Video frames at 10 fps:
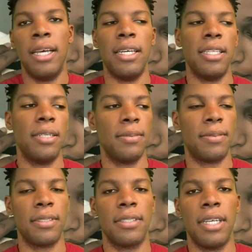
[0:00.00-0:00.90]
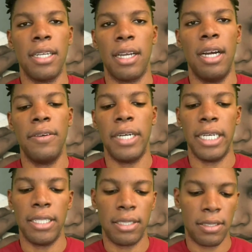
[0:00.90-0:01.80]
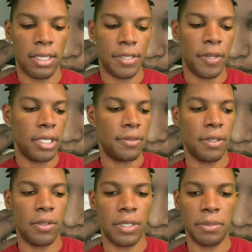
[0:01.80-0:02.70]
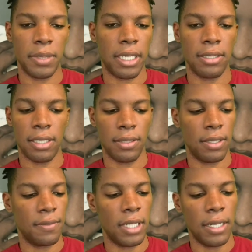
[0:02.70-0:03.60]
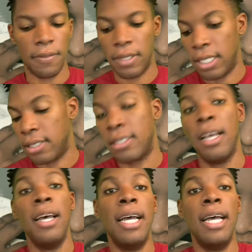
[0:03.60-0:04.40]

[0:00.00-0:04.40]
And I'm just like, alright, so let's fast forward because I don't have time for this.